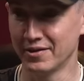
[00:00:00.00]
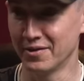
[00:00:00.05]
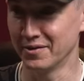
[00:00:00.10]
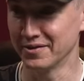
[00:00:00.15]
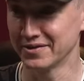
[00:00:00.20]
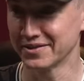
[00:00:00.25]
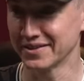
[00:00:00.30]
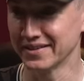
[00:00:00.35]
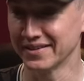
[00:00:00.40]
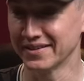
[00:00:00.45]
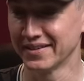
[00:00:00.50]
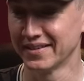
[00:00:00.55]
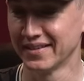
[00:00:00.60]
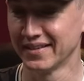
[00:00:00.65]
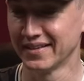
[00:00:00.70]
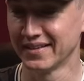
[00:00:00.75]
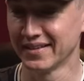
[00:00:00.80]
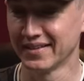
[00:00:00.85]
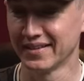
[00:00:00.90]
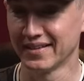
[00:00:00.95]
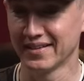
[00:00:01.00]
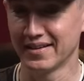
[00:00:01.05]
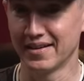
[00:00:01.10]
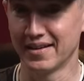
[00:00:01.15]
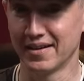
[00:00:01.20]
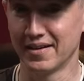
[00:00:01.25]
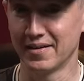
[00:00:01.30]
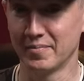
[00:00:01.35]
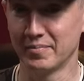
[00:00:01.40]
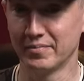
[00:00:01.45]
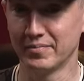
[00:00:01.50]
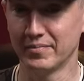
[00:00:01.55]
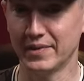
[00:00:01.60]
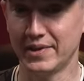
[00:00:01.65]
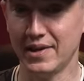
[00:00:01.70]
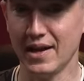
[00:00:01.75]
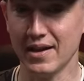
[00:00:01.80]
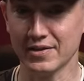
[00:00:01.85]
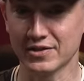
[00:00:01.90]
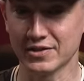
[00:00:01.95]
notice it. Mm-hmm. um,
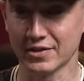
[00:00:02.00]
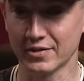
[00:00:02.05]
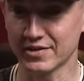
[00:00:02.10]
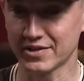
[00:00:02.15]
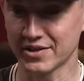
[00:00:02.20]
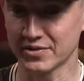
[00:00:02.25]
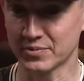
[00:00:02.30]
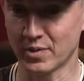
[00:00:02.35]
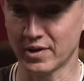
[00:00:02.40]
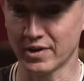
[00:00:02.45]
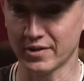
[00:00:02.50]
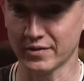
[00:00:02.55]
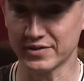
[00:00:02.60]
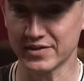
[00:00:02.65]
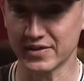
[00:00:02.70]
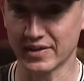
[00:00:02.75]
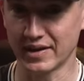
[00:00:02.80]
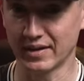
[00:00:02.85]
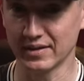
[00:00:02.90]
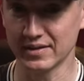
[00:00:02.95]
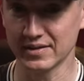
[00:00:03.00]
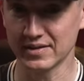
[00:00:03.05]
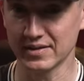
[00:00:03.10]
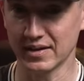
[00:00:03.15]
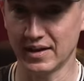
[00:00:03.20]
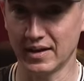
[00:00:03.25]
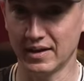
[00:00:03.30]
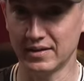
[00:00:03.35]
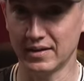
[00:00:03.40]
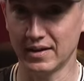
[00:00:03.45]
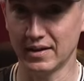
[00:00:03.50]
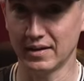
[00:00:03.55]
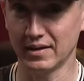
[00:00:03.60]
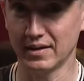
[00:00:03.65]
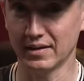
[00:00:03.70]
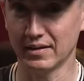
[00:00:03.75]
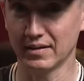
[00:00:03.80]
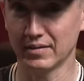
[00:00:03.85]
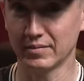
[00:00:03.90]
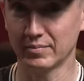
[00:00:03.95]
yeah, so this is one of those things. It
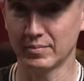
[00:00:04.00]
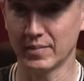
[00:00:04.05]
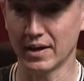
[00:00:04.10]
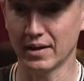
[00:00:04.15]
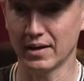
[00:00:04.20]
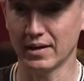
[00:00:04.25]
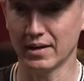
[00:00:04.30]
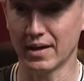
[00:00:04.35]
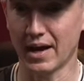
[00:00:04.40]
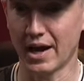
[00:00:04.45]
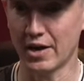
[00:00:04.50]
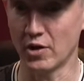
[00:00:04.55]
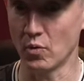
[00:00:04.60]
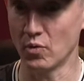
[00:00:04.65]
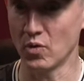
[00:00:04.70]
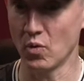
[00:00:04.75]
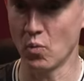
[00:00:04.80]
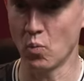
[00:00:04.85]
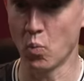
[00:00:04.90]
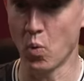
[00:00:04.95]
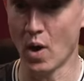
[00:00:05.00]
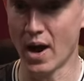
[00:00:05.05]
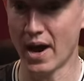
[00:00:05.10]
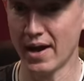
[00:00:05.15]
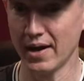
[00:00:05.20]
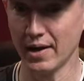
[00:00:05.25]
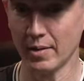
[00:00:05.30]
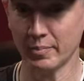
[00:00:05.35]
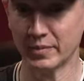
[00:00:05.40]
uh, uh, I don't know why, and